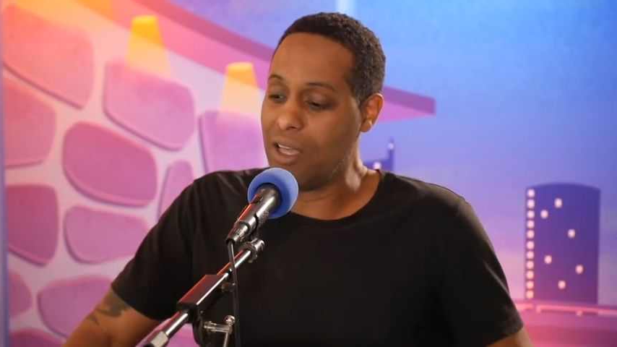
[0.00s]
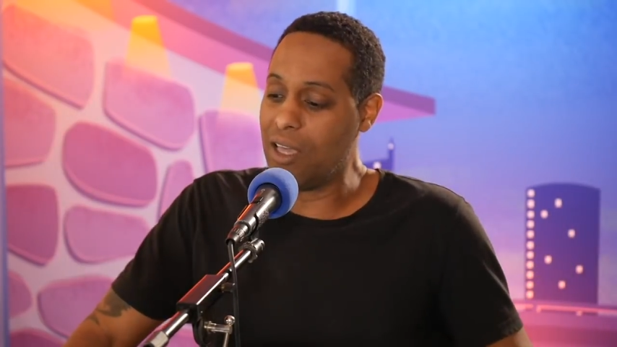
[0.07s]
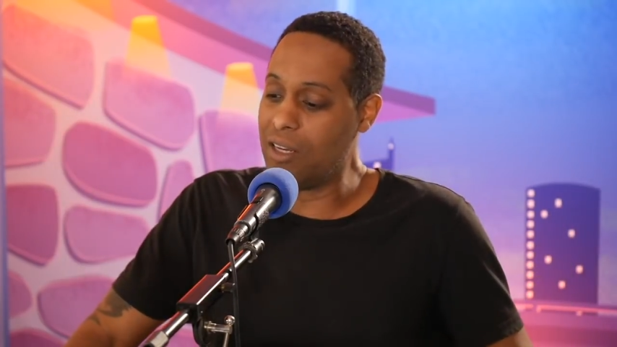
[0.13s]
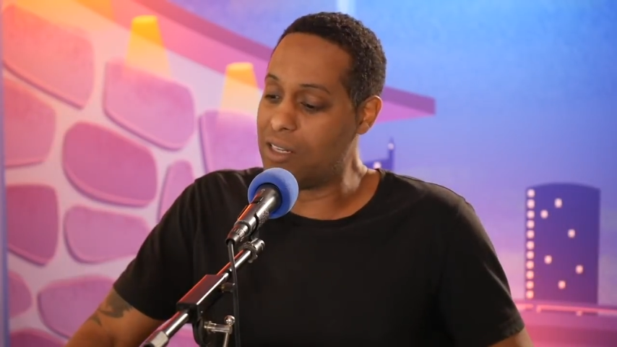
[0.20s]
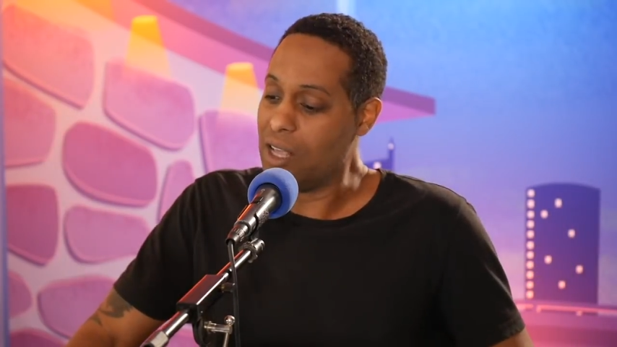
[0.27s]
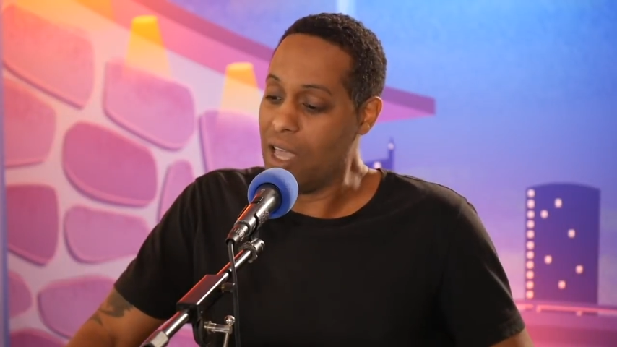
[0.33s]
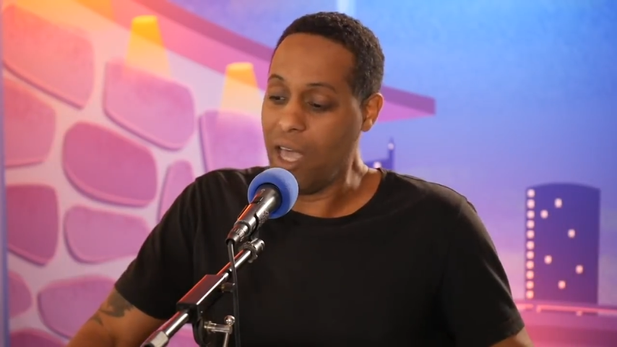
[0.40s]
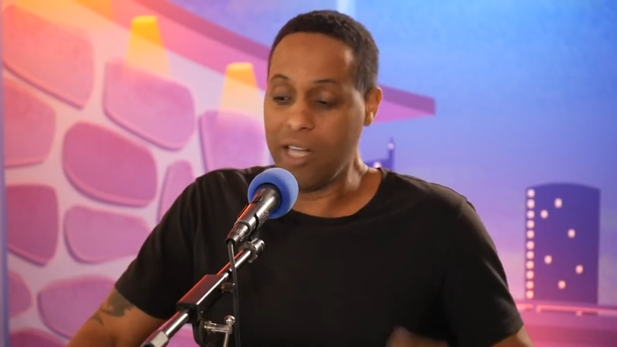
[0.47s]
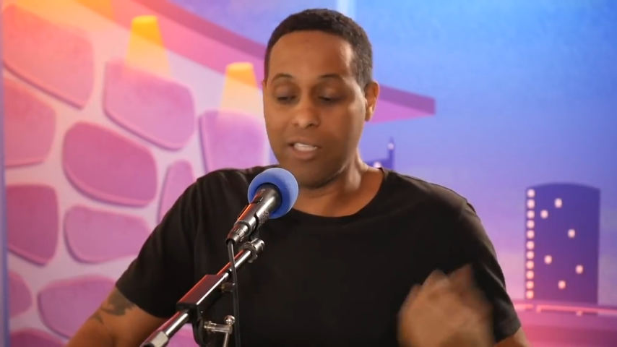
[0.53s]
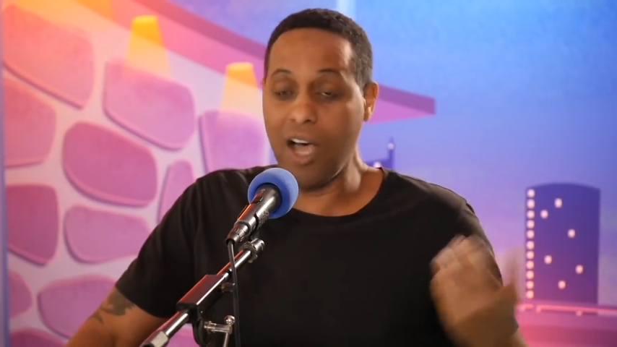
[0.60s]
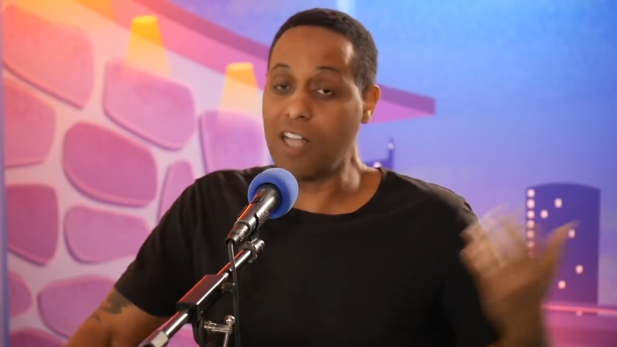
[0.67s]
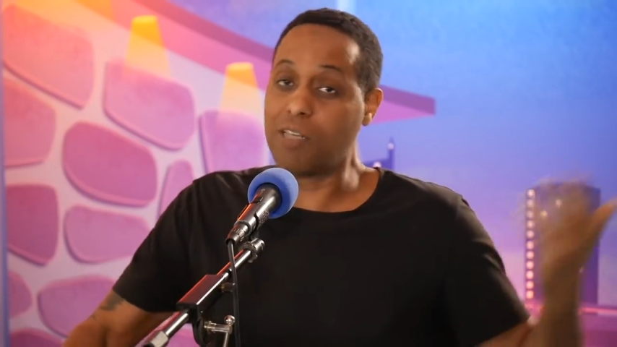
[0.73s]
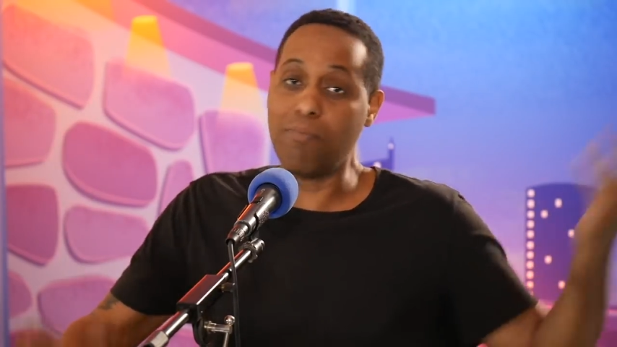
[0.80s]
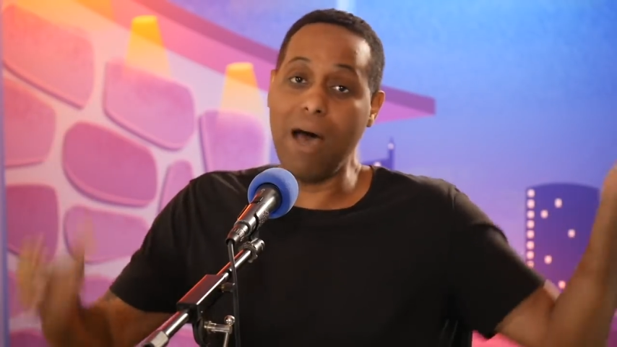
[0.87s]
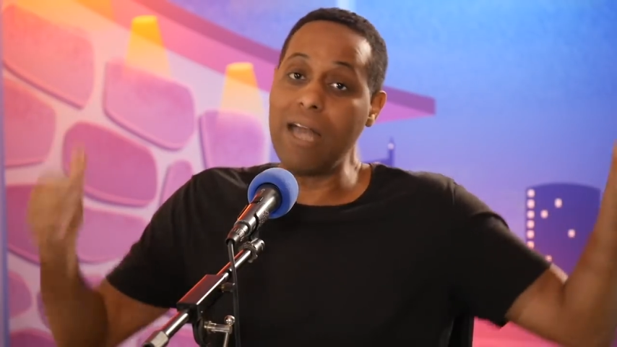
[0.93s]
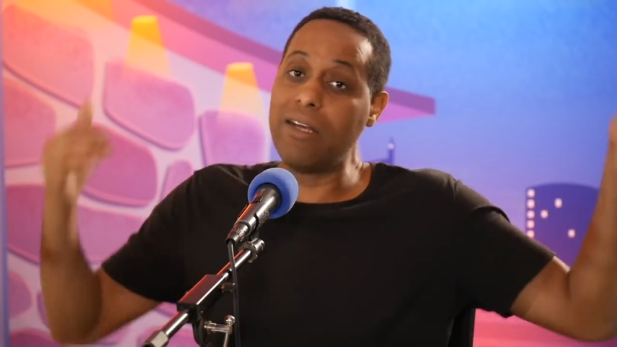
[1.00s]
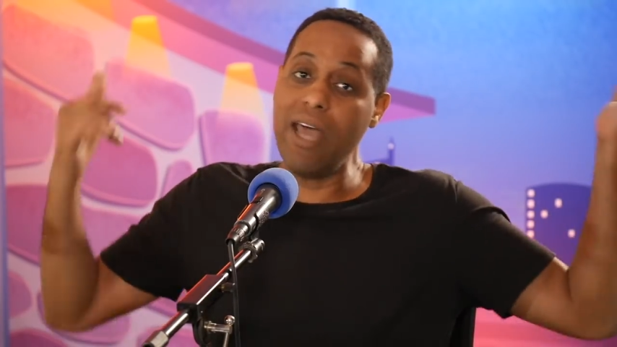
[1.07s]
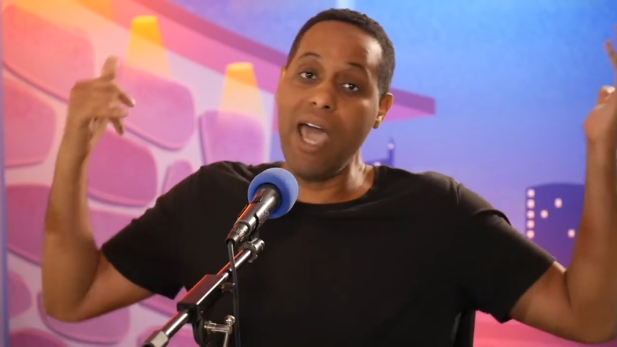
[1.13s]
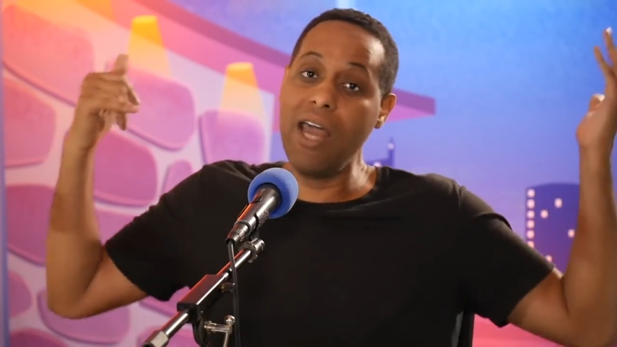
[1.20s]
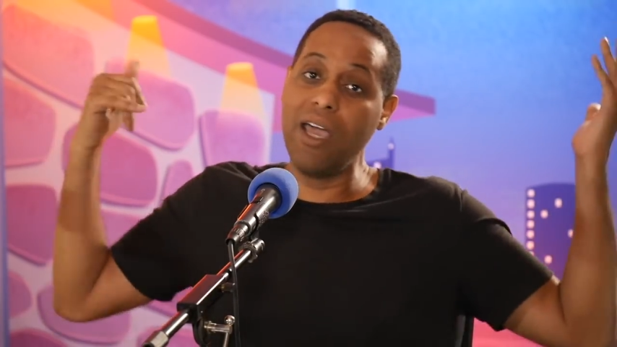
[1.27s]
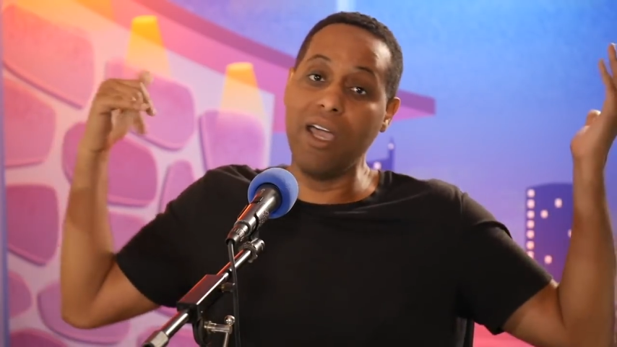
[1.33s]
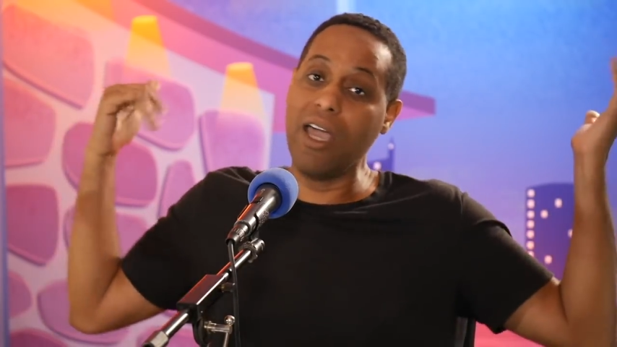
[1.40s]
and talk to my
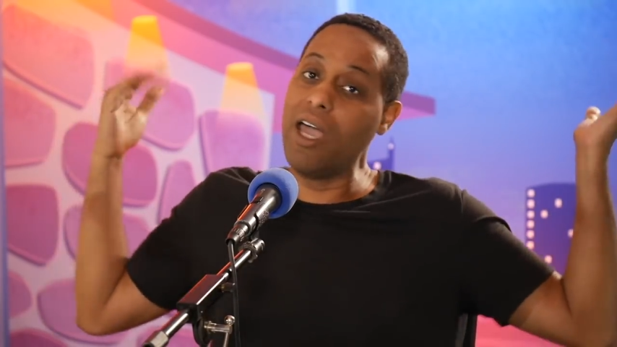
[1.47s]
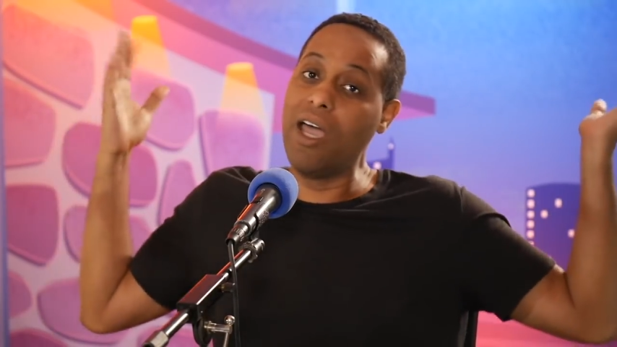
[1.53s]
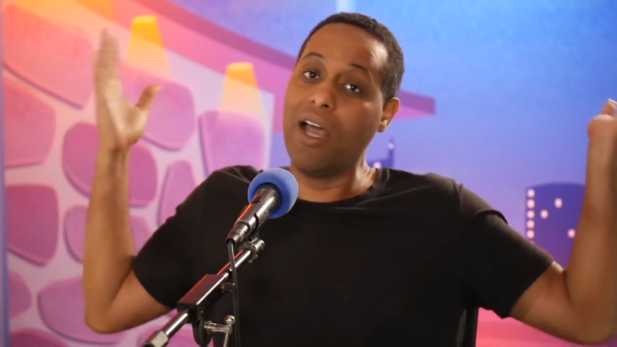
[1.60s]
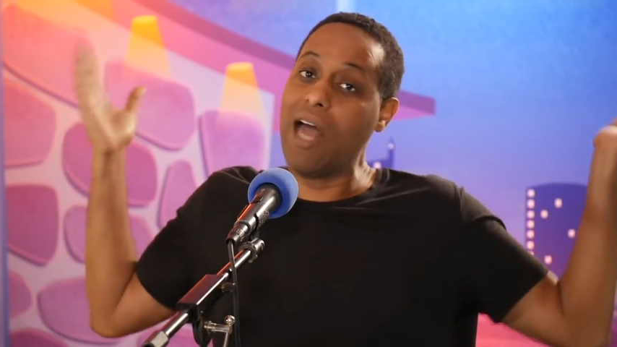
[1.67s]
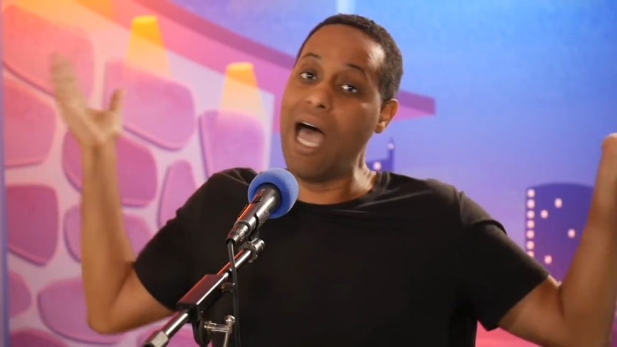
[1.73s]
daddy in hell.